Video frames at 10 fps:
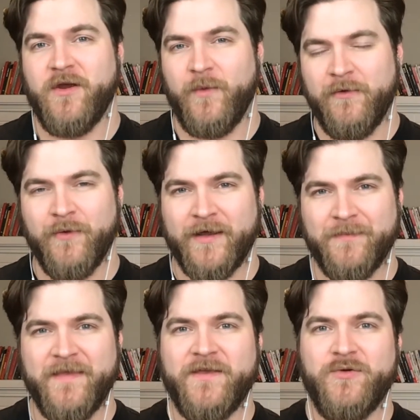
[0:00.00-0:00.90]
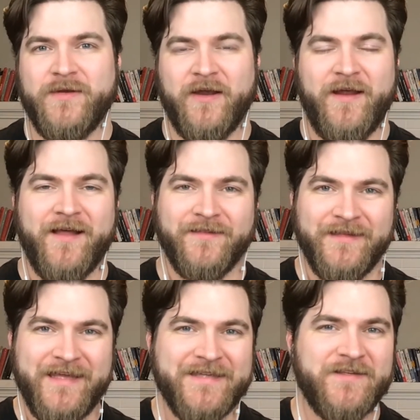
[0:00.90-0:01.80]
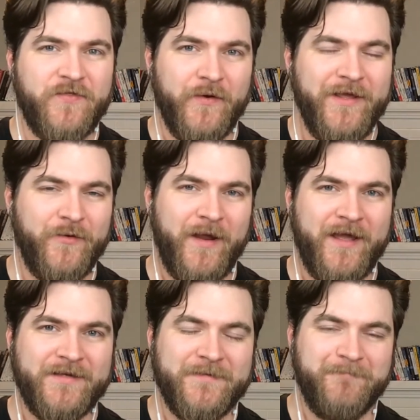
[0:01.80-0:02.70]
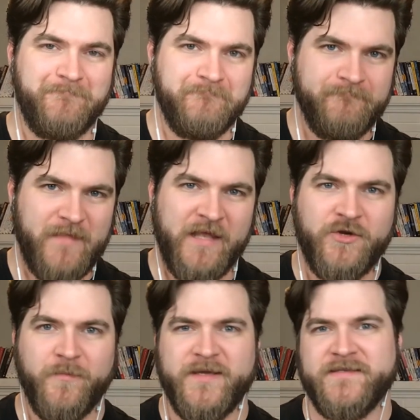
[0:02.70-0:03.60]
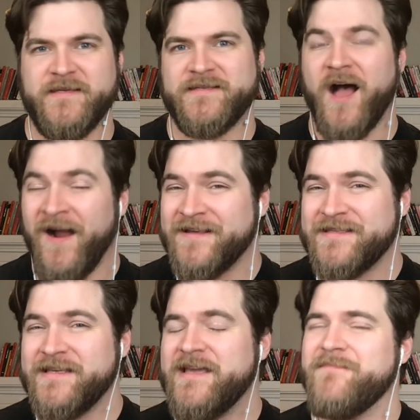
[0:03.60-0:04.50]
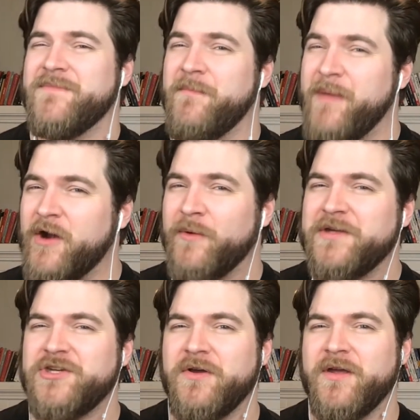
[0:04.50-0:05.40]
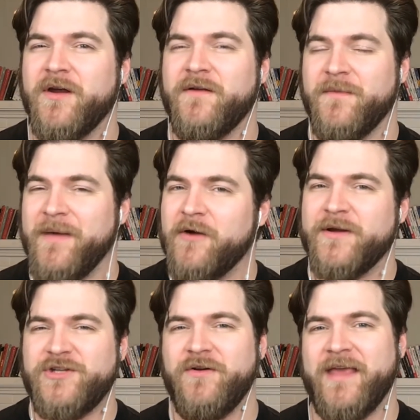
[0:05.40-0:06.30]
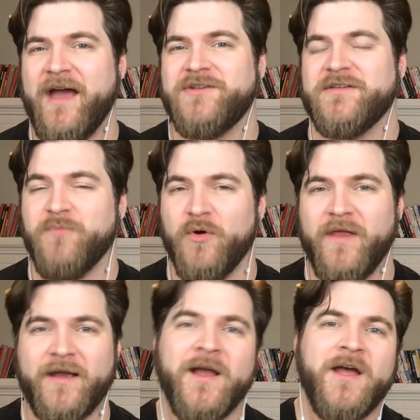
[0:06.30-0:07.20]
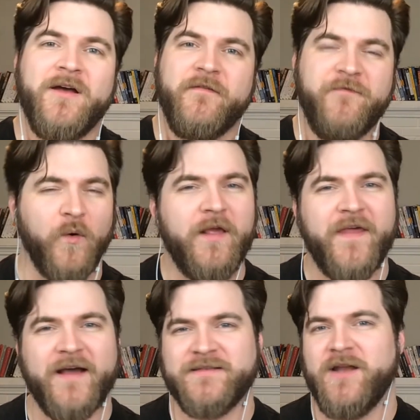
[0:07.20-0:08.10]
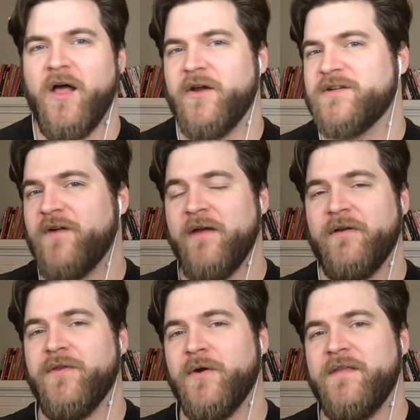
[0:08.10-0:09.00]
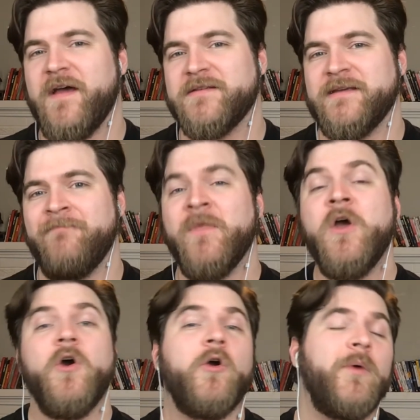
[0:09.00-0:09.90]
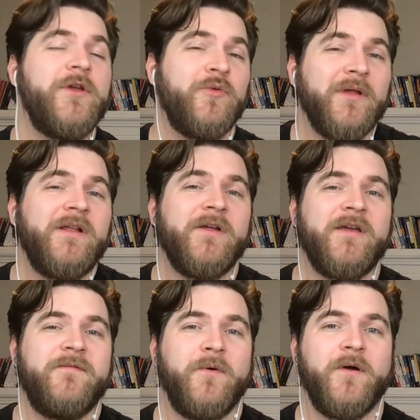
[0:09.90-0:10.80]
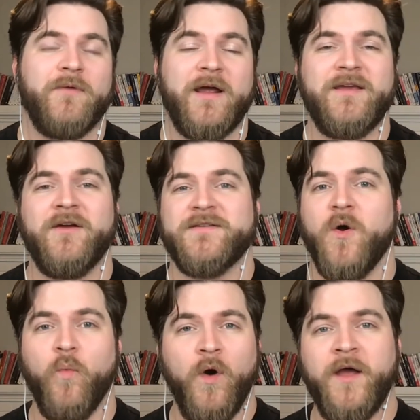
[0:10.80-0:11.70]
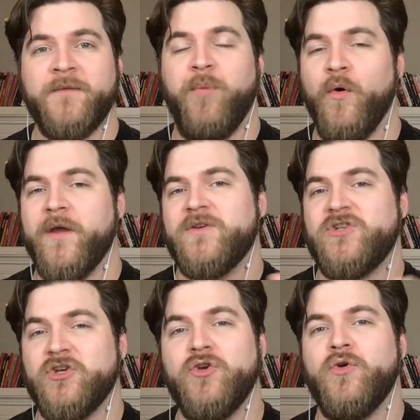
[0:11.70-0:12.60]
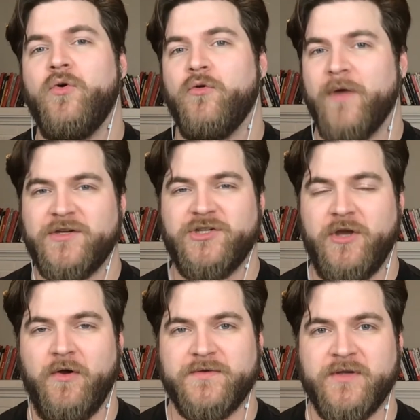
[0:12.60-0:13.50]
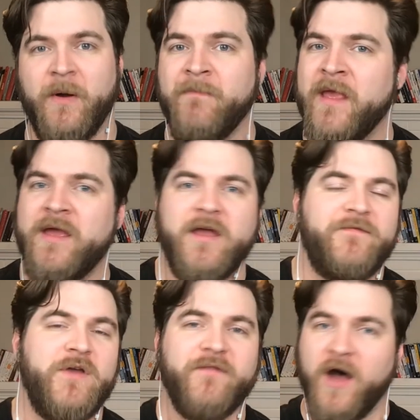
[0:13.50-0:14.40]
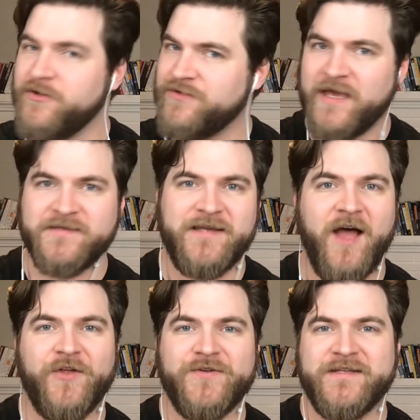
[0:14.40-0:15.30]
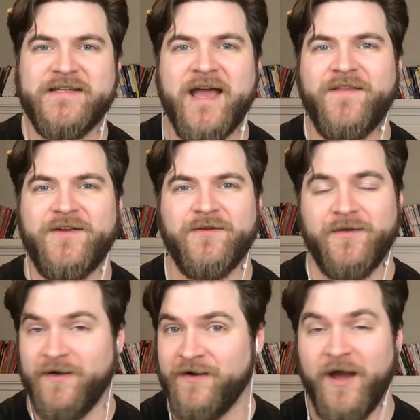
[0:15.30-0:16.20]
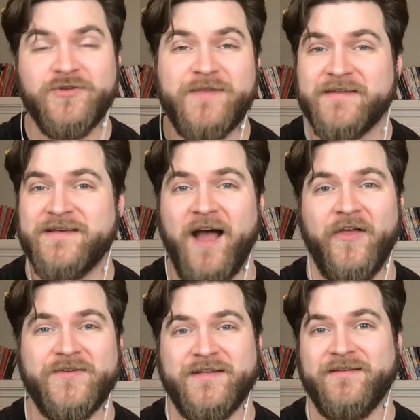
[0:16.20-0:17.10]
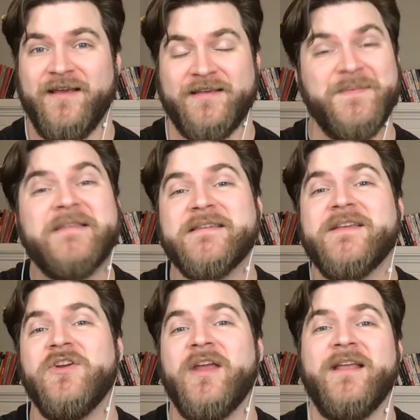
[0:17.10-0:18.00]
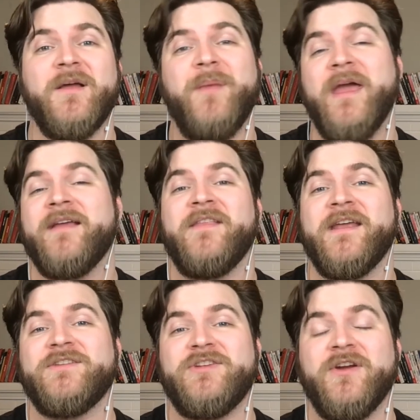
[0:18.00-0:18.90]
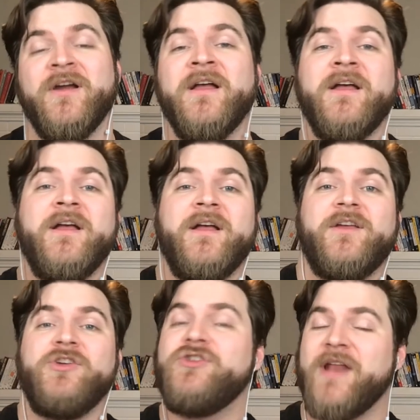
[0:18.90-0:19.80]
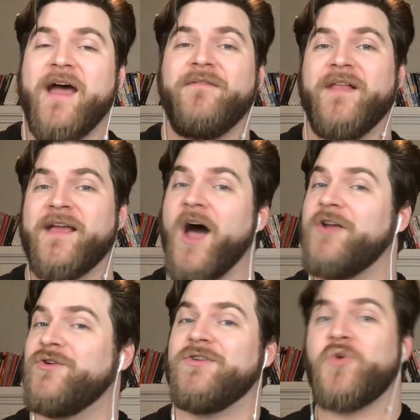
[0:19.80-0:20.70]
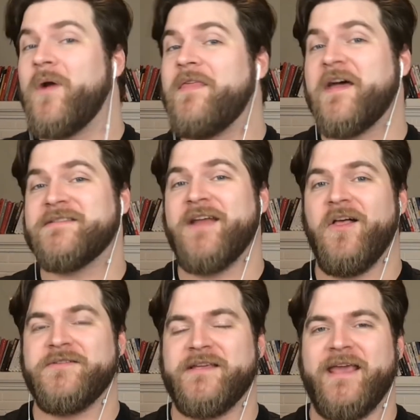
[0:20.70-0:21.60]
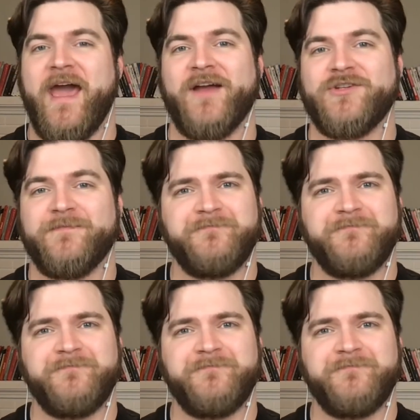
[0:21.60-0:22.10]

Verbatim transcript: We would recommend that you would carry at least 30 grand in your business. Honestly, the better ratio here, the better ratio to cash is more like $40,000 for every 30,000 or what you're really looking for right here is a 1.2 ratio. So if you have $100,000 in debt that you're or $100,000 in expenses that you're going to end up paying in the next year, you should have like $120,000 in cash.